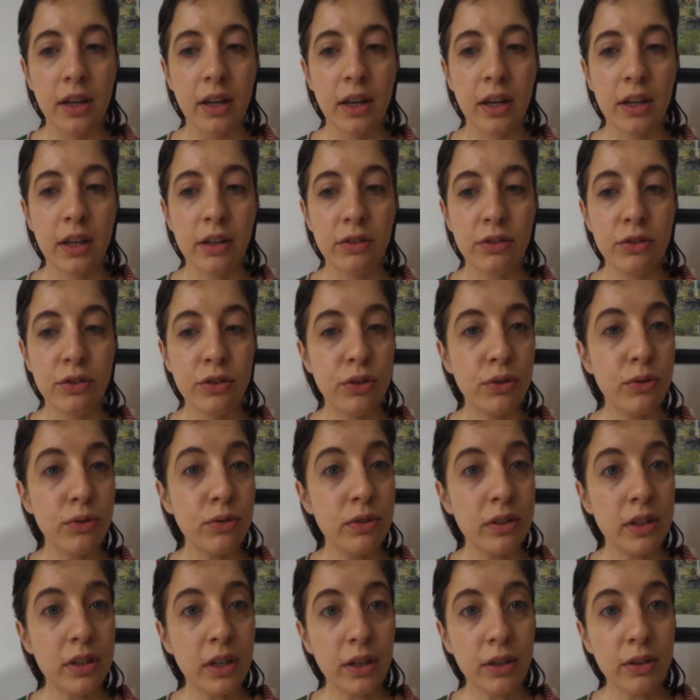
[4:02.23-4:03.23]
and
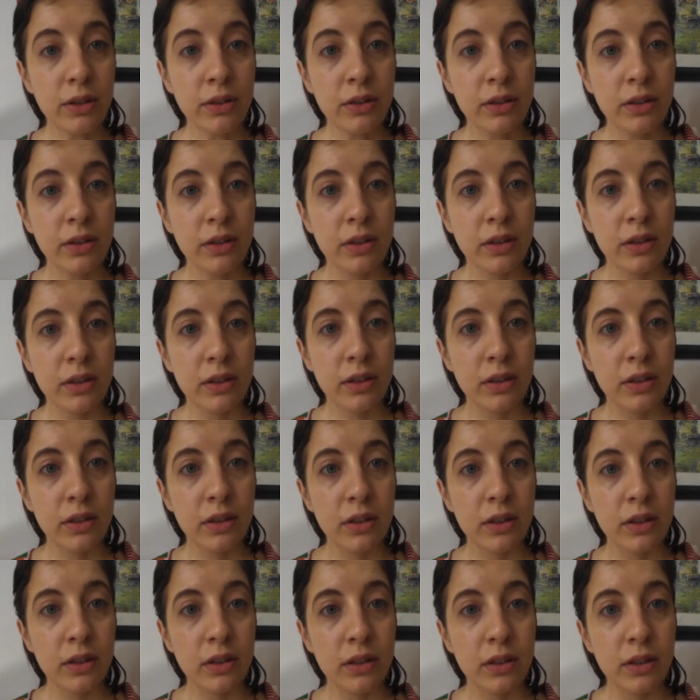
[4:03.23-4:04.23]
choosing
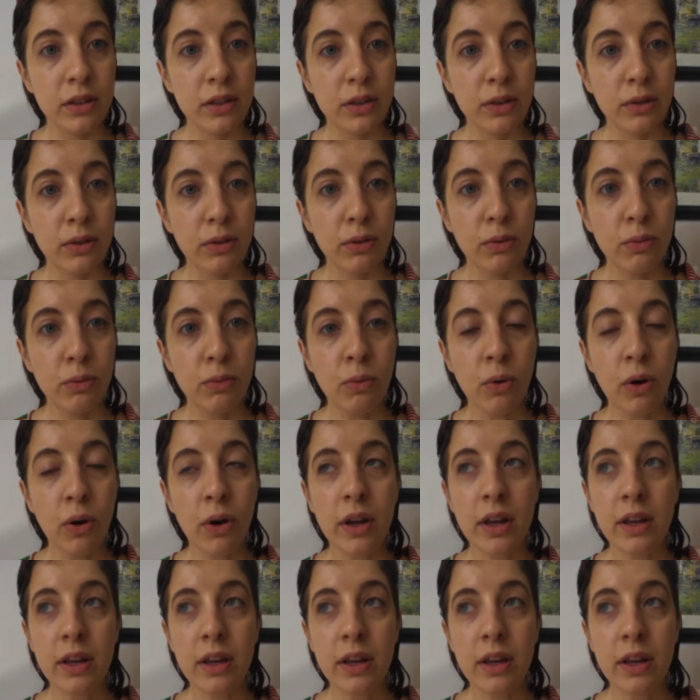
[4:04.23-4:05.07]
what